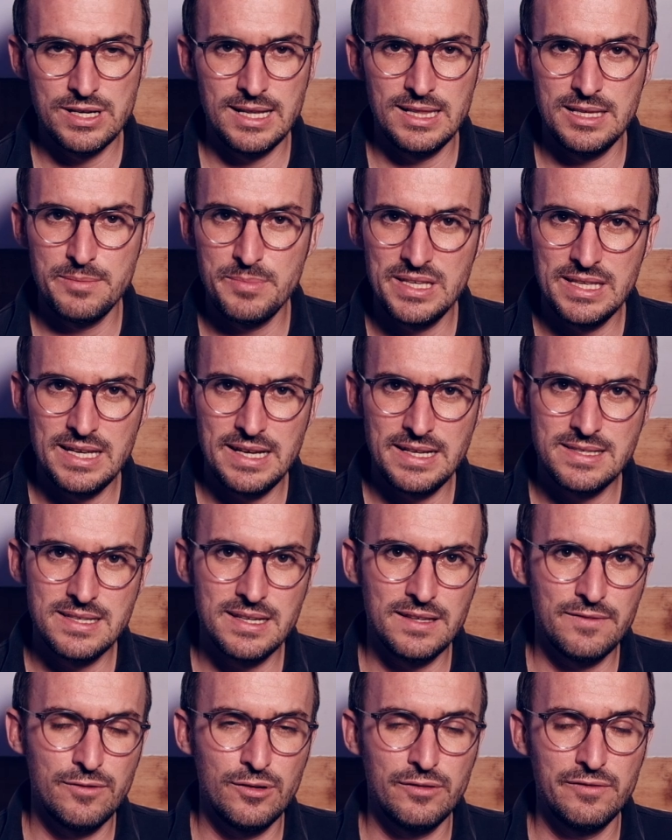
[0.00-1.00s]
eliminates
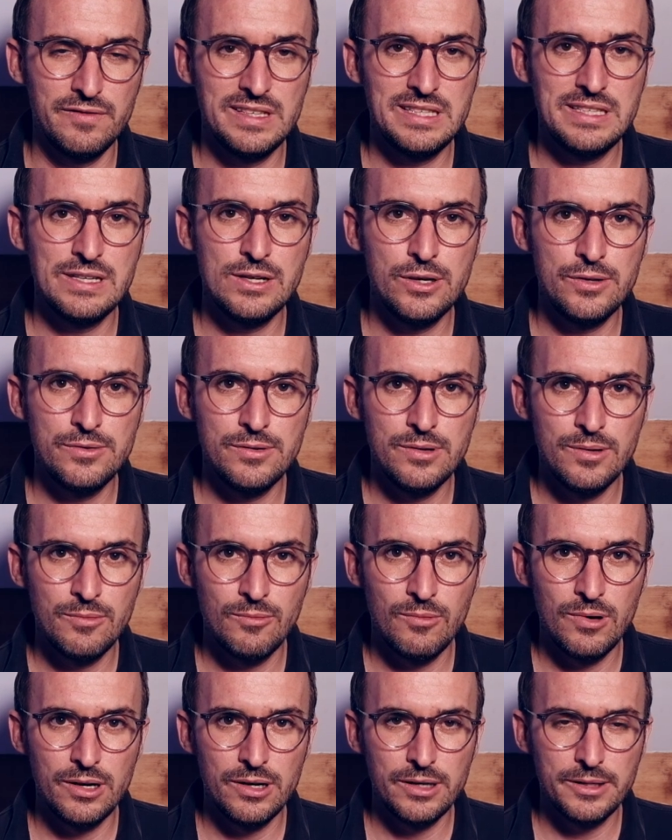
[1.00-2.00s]
it for video
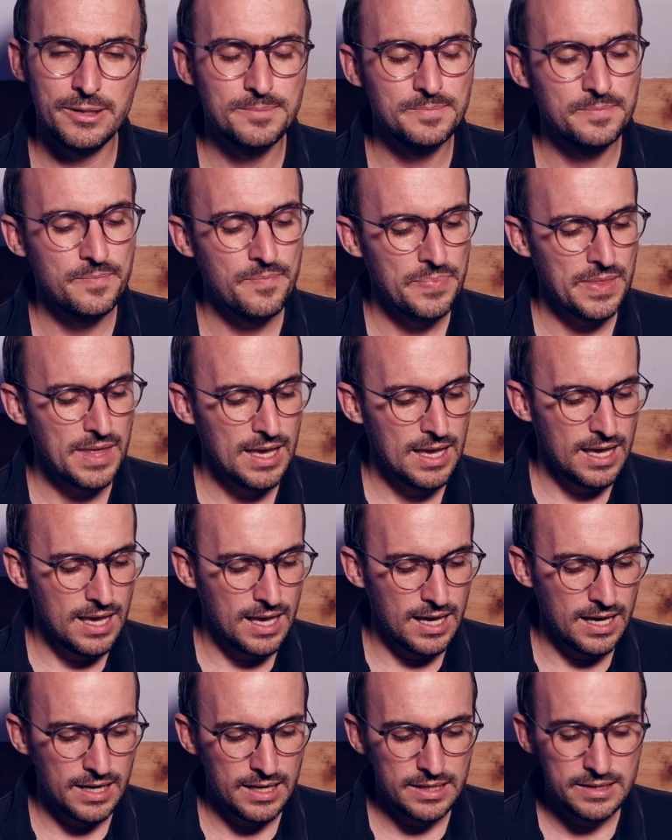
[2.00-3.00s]
work,
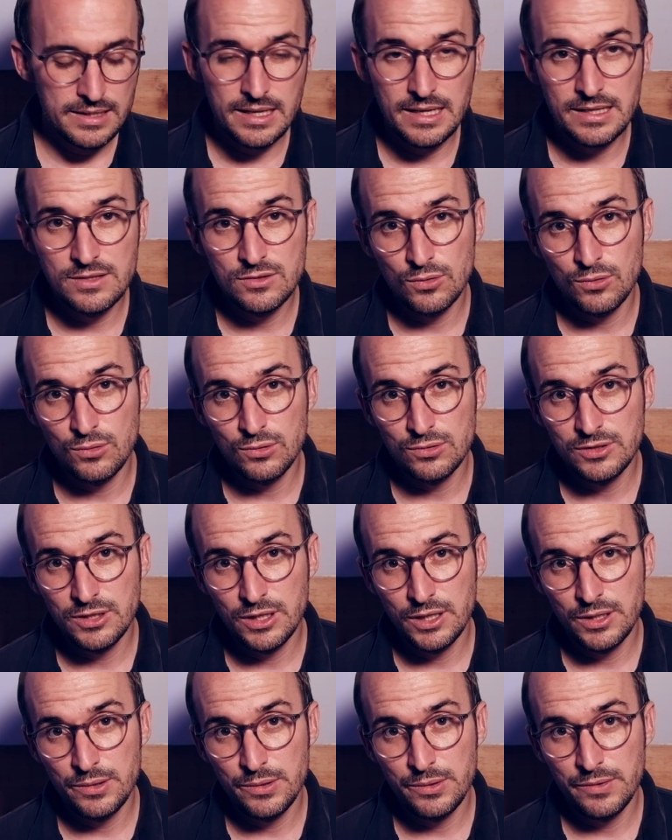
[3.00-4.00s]
and it's
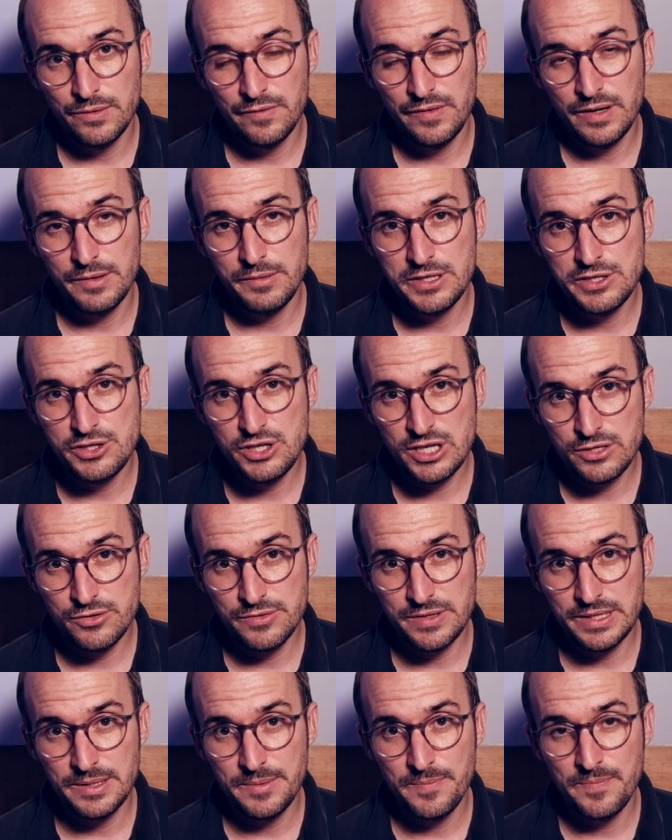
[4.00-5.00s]
also very jittery.